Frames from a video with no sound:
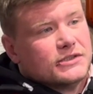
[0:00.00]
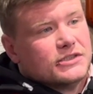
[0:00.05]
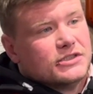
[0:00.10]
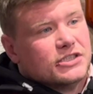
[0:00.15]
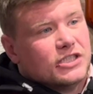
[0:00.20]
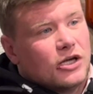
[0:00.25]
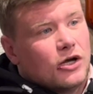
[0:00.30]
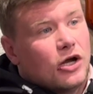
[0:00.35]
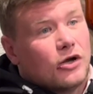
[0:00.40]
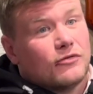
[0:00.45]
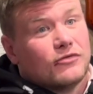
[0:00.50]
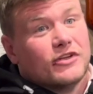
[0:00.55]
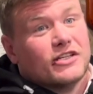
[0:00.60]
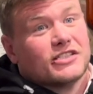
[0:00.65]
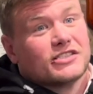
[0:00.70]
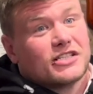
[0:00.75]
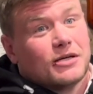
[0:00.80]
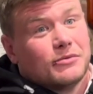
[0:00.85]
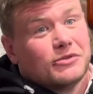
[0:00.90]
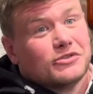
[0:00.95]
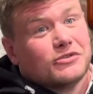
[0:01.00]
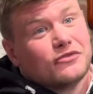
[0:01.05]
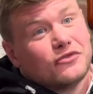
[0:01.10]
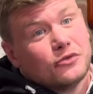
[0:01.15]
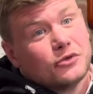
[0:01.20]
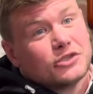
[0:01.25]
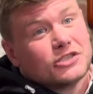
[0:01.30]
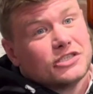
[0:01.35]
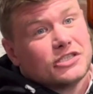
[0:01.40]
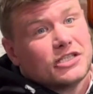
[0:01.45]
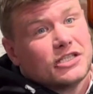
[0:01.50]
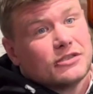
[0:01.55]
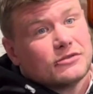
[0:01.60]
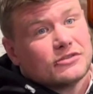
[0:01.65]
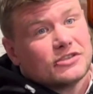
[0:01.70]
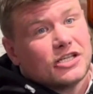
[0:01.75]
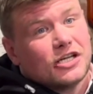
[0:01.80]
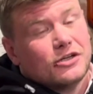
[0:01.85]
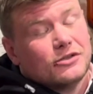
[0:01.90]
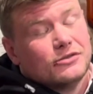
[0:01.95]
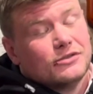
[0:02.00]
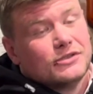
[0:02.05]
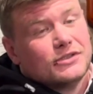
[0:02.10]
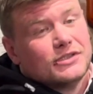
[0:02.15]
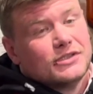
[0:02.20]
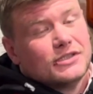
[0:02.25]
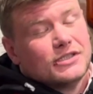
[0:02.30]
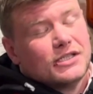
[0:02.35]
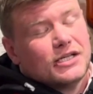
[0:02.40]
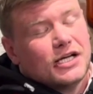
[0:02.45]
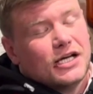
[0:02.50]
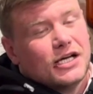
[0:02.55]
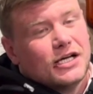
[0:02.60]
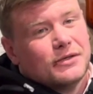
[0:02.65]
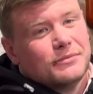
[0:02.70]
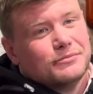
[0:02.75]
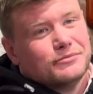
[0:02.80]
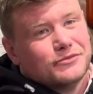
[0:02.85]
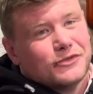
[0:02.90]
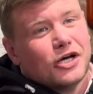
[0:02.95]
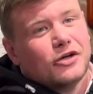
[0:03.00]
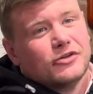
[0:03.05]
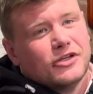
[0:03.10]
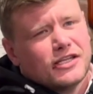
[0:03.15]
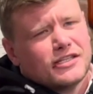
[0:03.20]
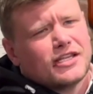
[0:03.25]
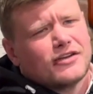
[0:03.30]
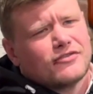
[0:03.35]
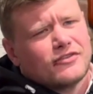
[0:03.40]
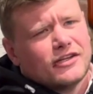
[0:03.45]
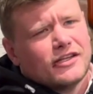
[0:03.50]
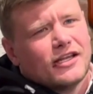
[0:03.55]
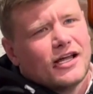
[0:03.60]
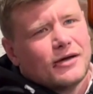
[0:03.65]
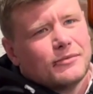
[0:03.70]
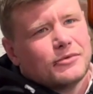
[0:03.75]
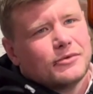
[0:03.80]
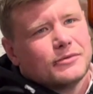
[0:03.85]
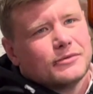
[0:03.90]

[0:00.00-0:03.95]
you know, hopefully it's coming to fruition now. So no, yeah, definitely that.